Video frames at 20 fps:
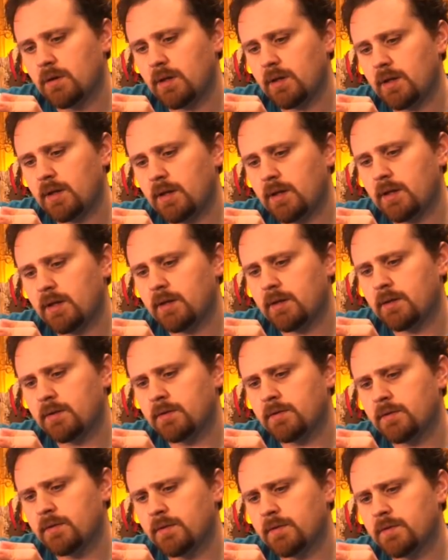
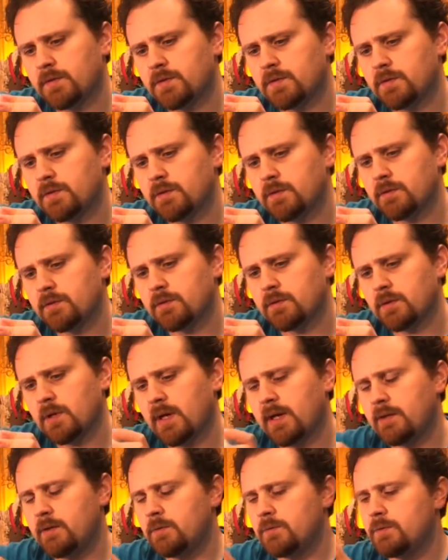And I
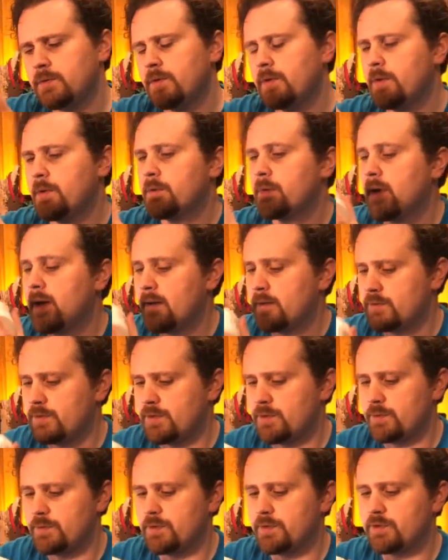don't know how
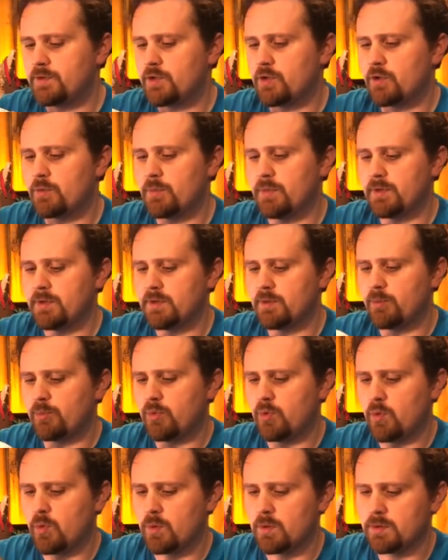to determine the pour